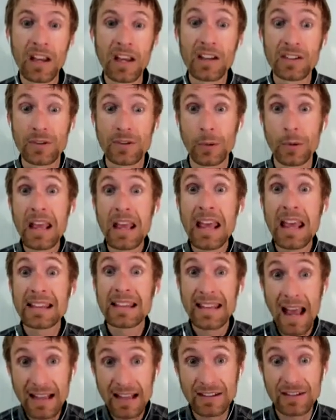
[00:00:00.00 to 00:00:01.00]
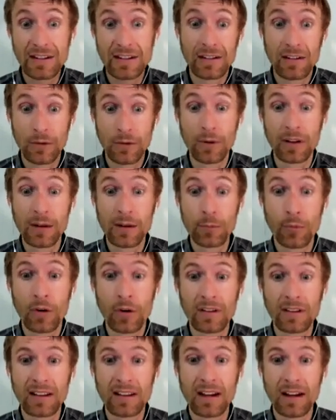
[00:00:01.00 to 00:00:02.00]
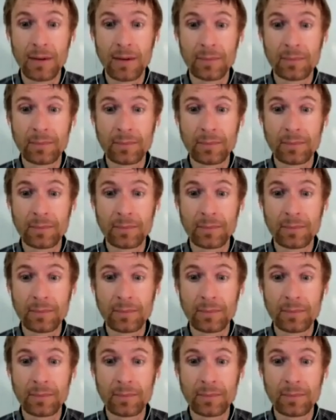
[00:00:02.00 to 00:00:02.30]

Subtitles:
So that's a really important thing.